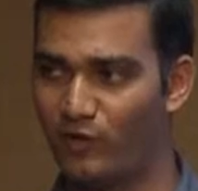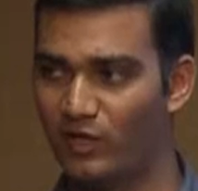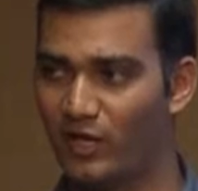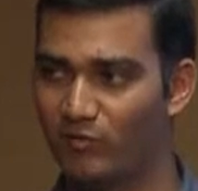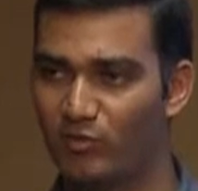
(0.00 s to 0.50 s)

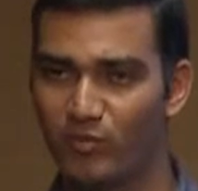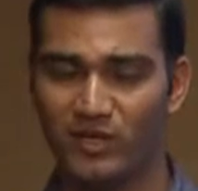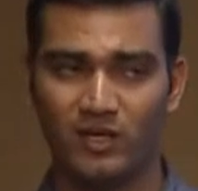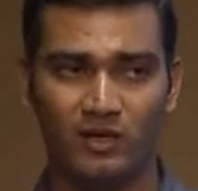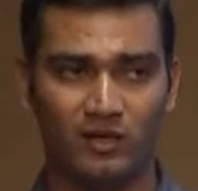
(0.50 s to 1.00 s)
within admin
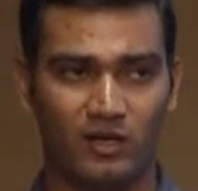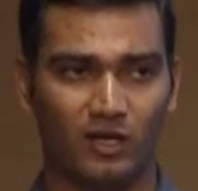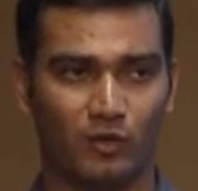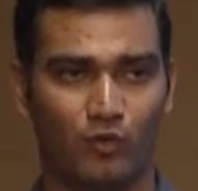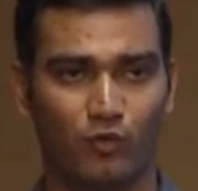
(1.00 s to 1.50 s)
panel
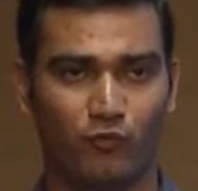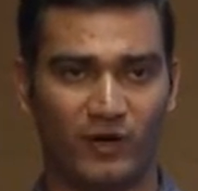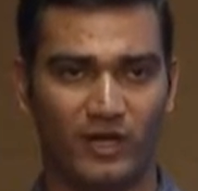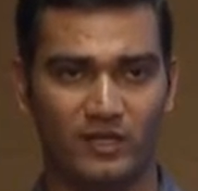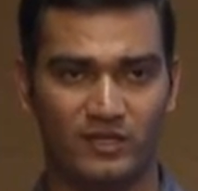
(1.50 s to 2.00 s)
can go
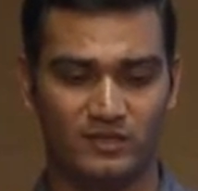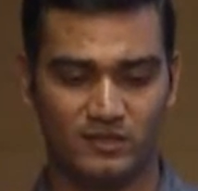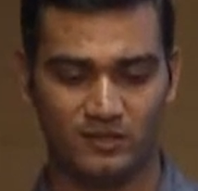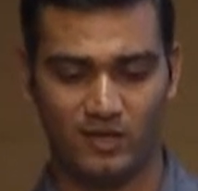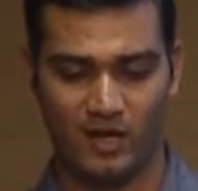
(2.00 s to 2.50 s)
find
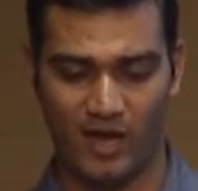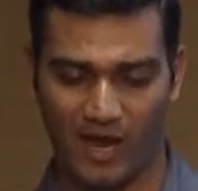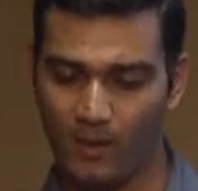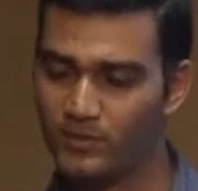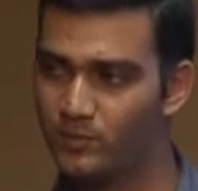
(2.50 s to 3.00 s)
these
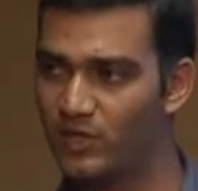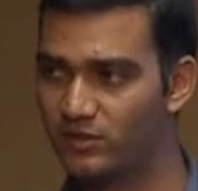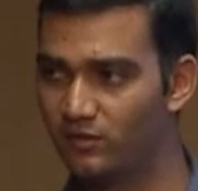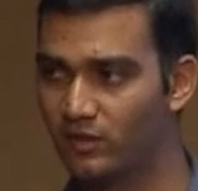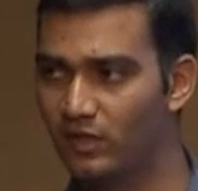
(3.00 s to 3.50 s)
apps
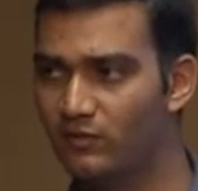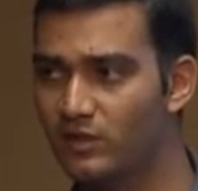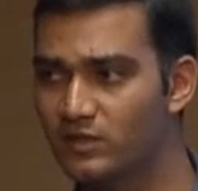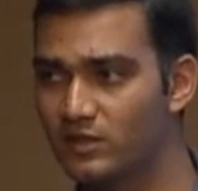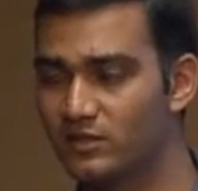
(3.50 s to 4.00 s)
based on
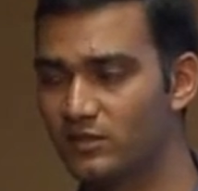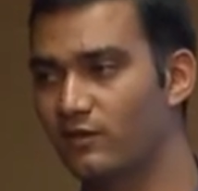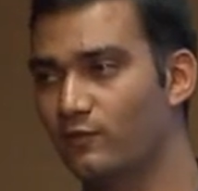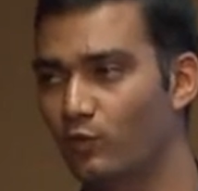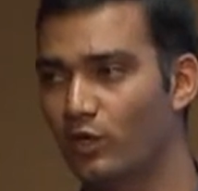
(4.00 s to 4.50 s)
keywords instead
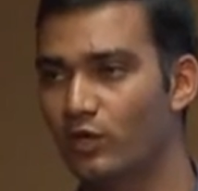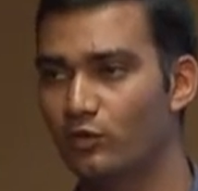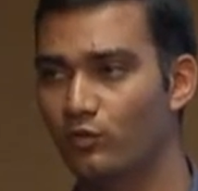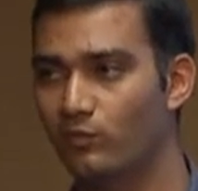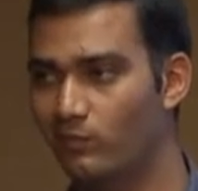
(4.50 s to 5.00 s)
of going
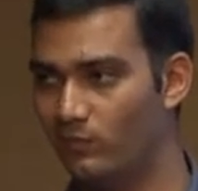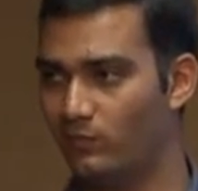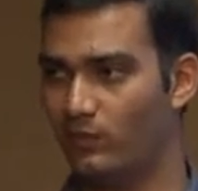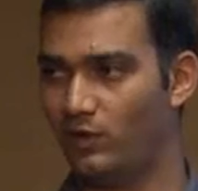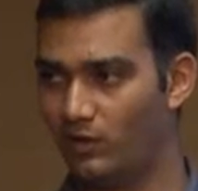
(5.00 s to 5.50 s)
into
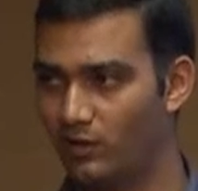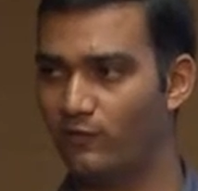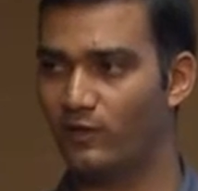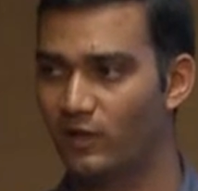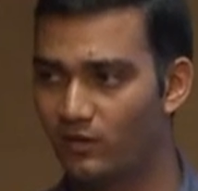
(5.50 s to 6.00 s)
a
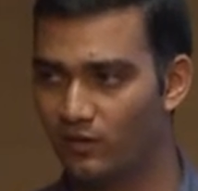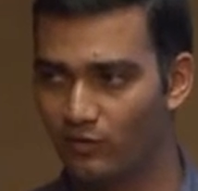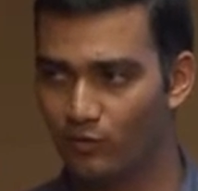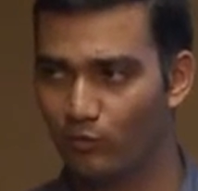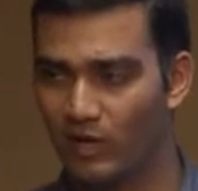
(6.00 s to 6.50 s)
different
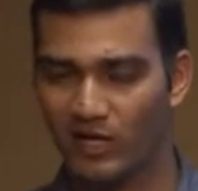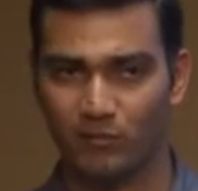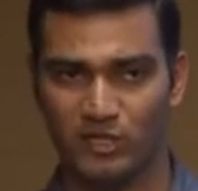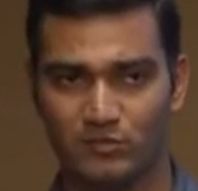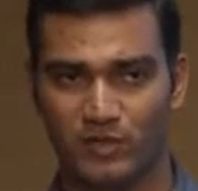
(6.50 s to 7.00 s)

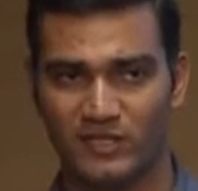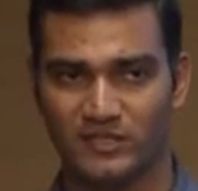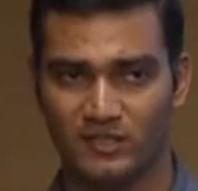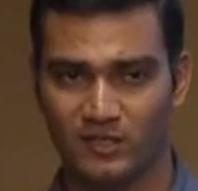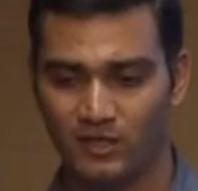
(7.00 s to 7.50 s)
marketplace
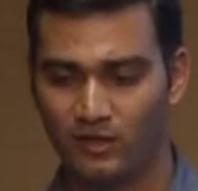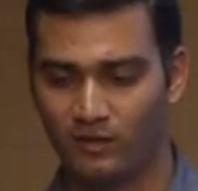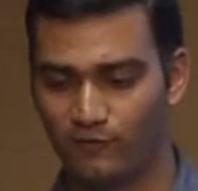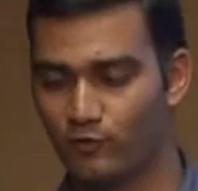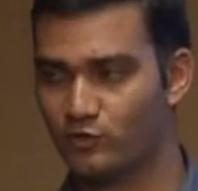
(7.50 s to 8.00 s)
place.
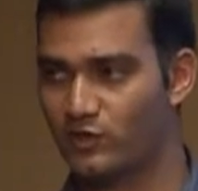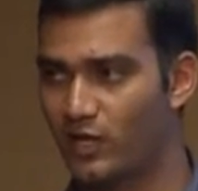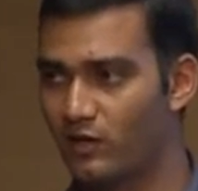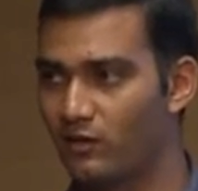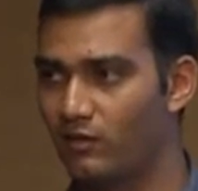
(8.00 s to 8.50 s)
Of course,
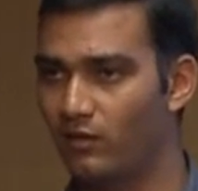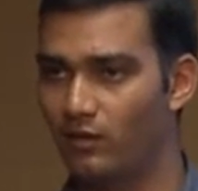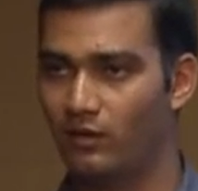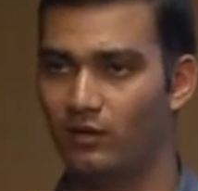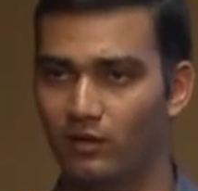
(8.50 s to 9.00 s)
that
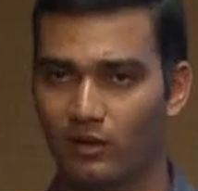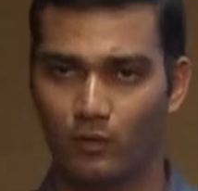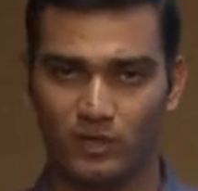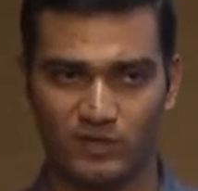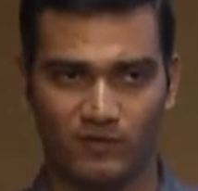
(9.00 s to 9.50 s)

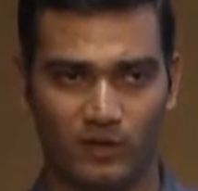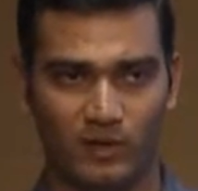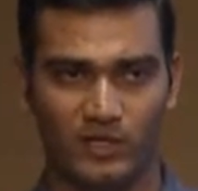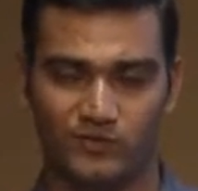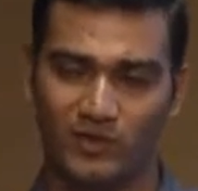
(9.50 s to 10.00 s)
route is
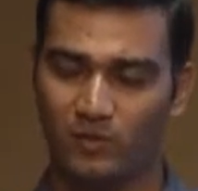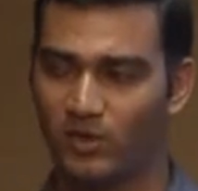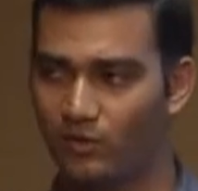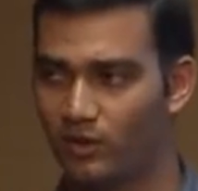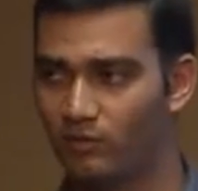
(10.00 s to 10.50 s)
available as well,
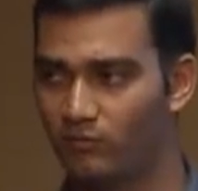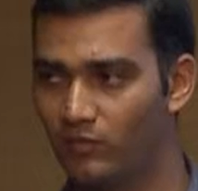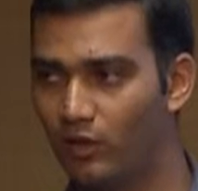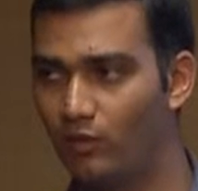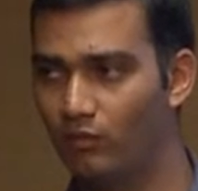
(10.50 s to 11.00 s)
but you can
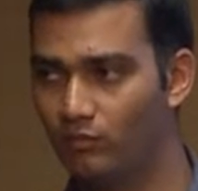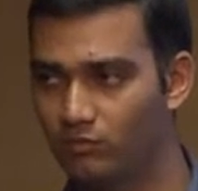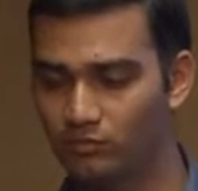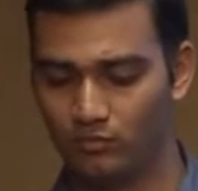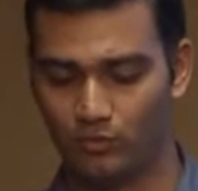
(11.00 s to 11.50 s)
now
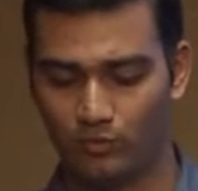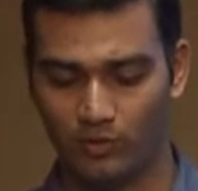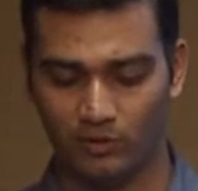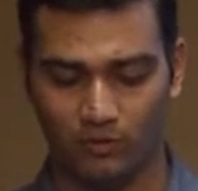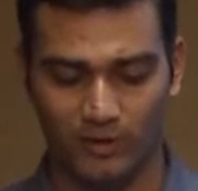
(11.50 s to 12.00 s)
do
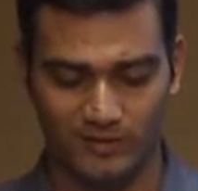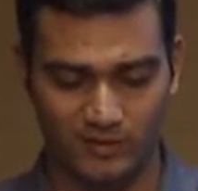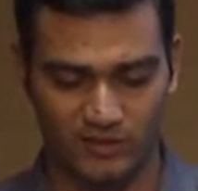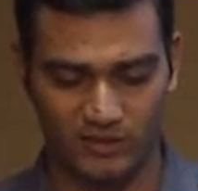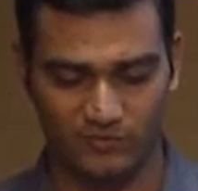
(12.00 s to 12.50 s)
in-context
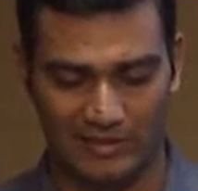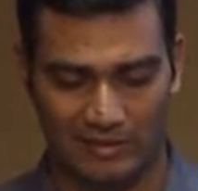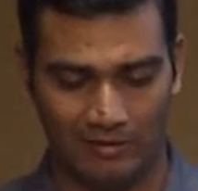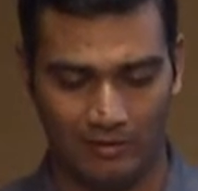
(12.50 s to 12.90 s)
search as well.